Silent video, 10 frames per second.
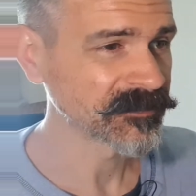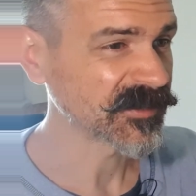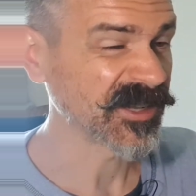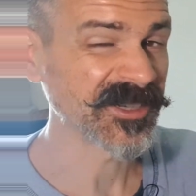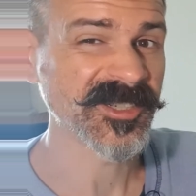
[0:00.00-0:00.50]

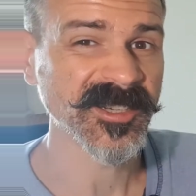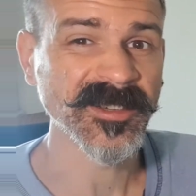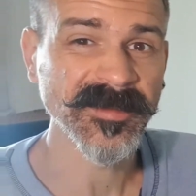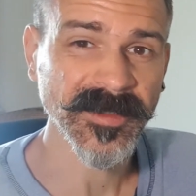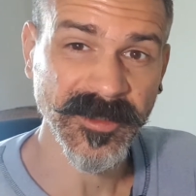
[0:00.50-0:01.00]

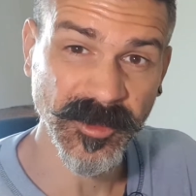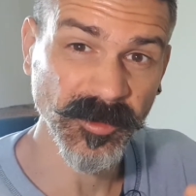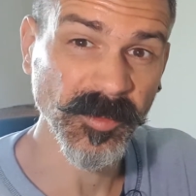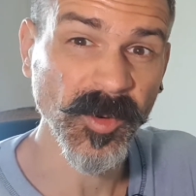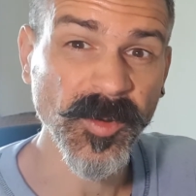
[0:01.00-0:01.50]
achieve it, to
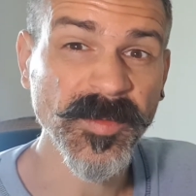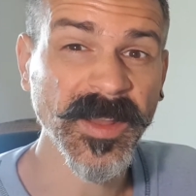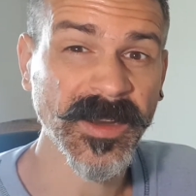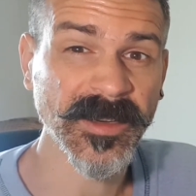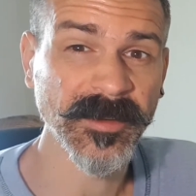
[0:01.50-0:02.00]
remove
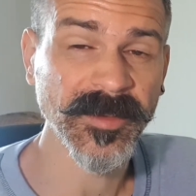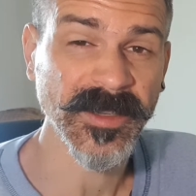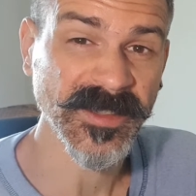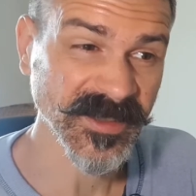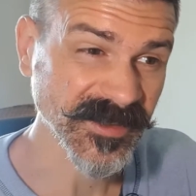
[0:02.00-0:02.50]

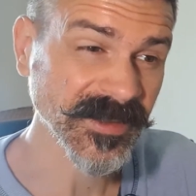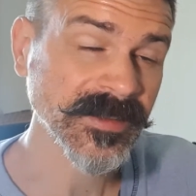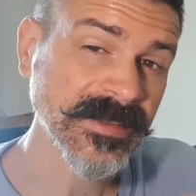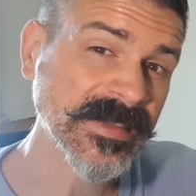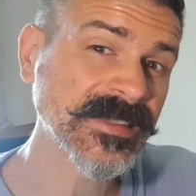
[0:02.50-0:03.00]
negativities, because
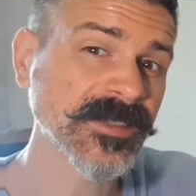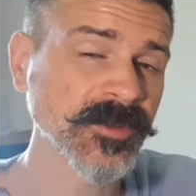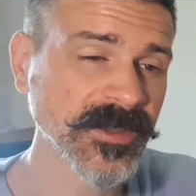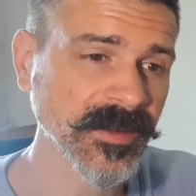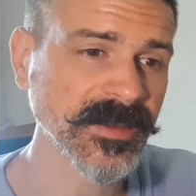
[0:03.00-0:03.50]
these things
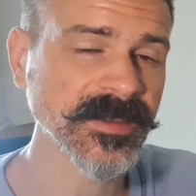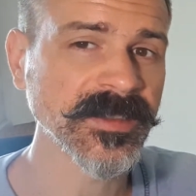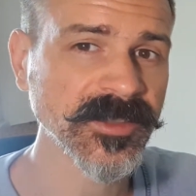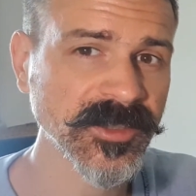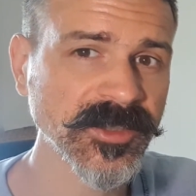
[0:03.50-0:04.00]

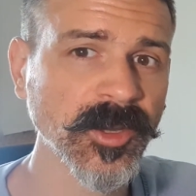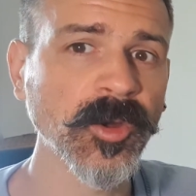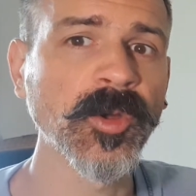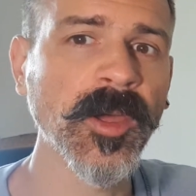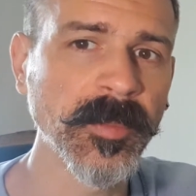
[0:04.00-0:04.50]
are so
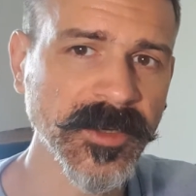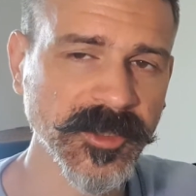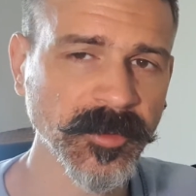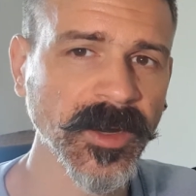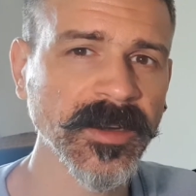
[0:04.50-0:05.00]

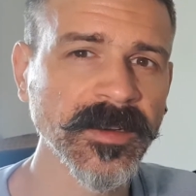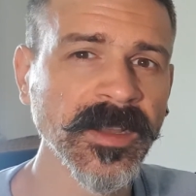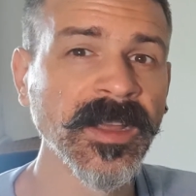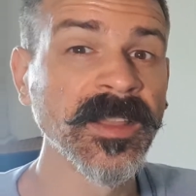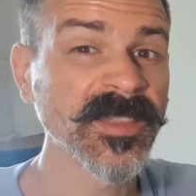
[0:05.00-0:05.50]
habituated,
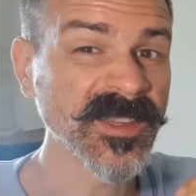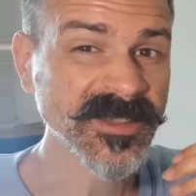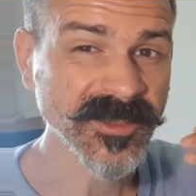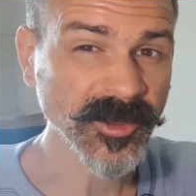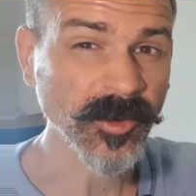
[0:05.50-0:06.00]
they're
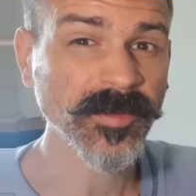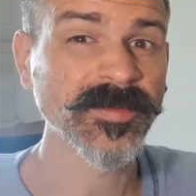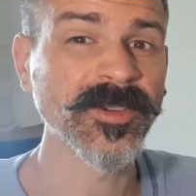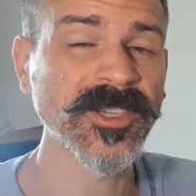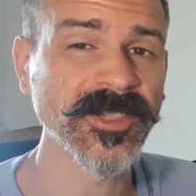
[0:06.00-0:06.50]
so
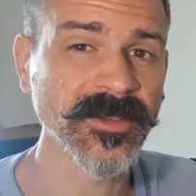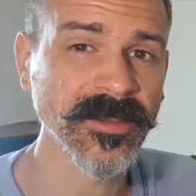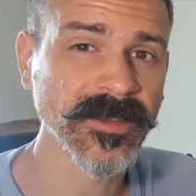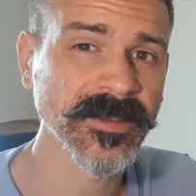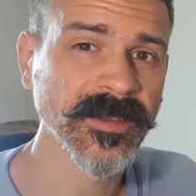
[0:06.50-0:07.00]

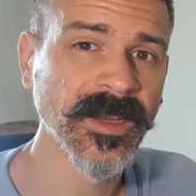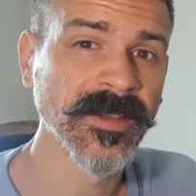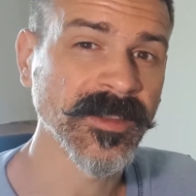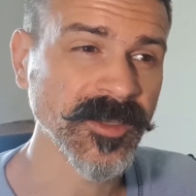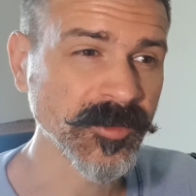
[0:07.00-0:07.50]
frictionless,
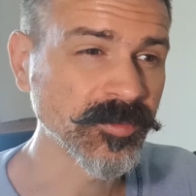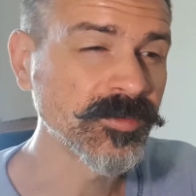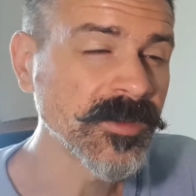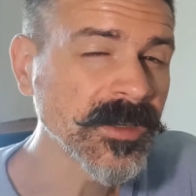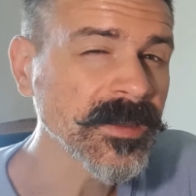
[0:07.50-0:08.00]
that it's
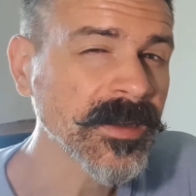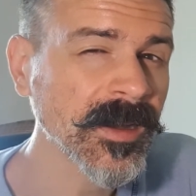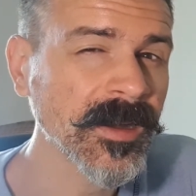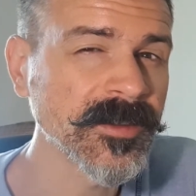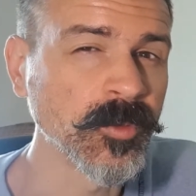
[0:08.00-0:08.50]
really
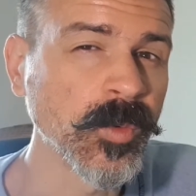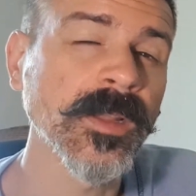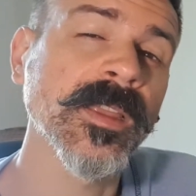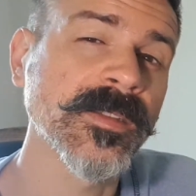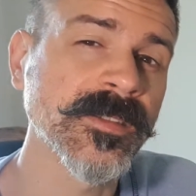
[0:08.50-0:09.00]
hard to will
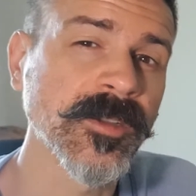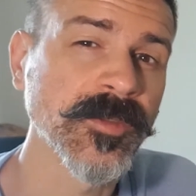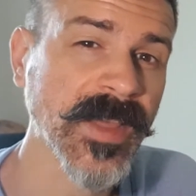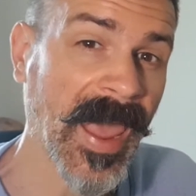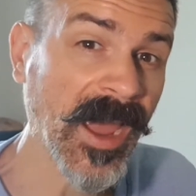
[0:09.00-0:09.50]

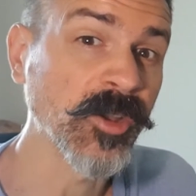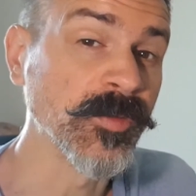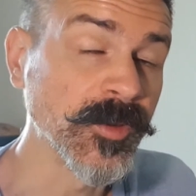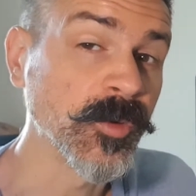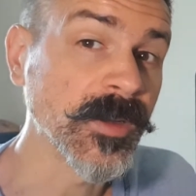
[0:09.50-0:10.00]
ourselves out
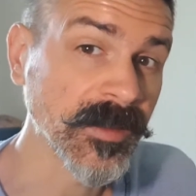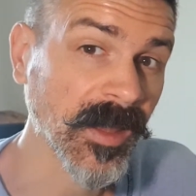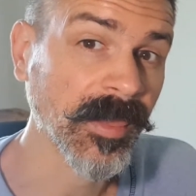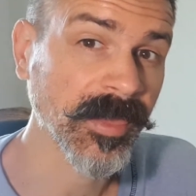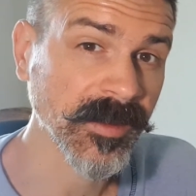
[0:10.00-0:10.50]
of doing
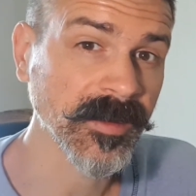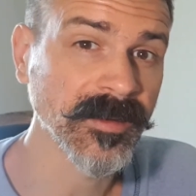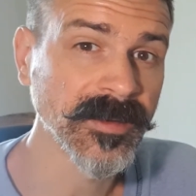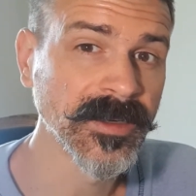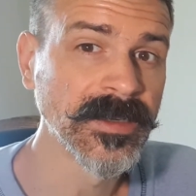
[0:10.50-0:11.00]
that thing.
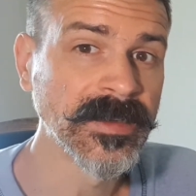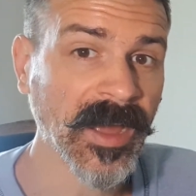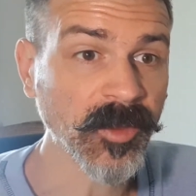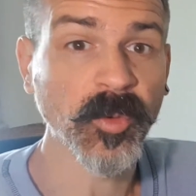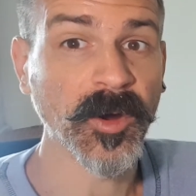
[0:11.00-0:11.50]

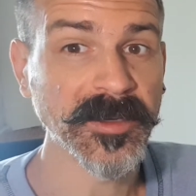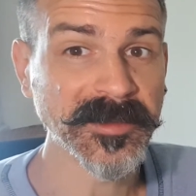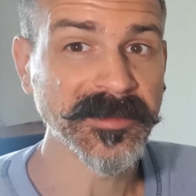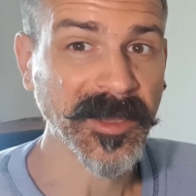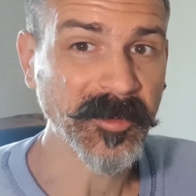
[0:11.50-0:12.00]

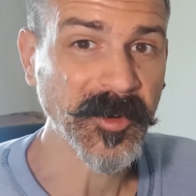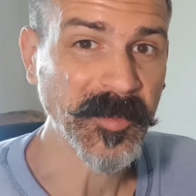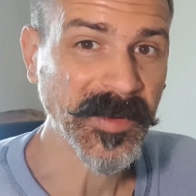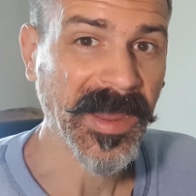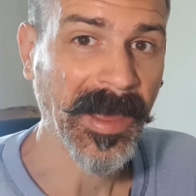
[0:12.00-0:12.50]
Otherwise, they wouldn't
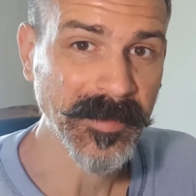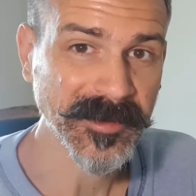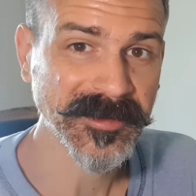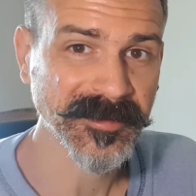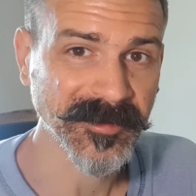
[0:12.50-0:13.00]
be
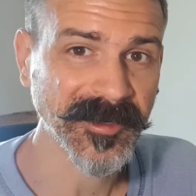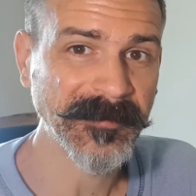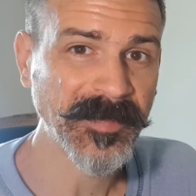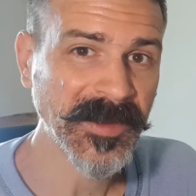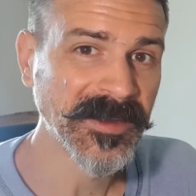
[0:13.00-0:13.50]
habits, right?
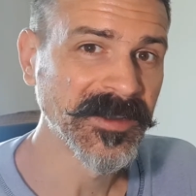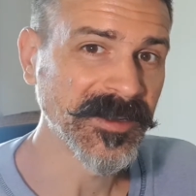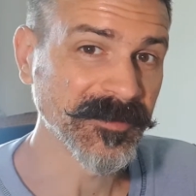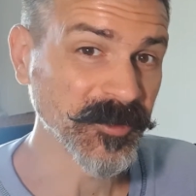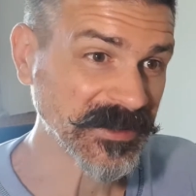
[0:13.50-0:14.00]

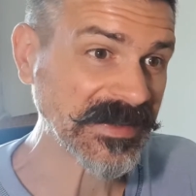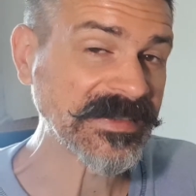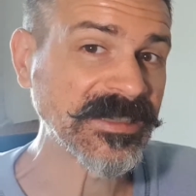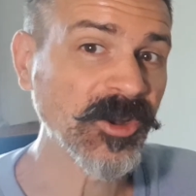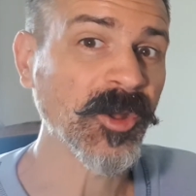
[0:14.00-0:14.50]
If it was
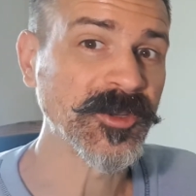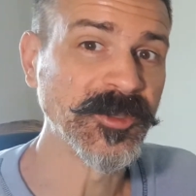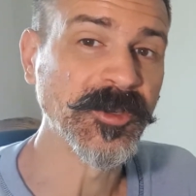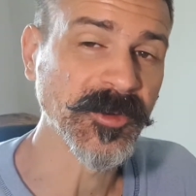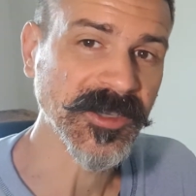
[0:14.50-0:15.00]
easy not to
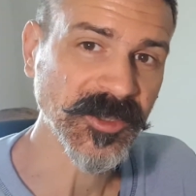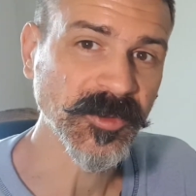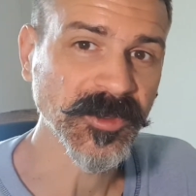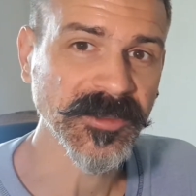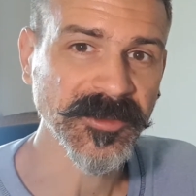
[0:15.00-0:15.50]
do it, you
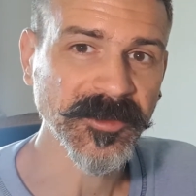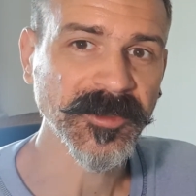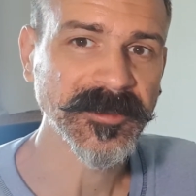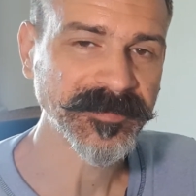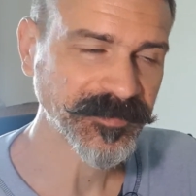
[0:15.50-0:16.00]
wouldn't do it.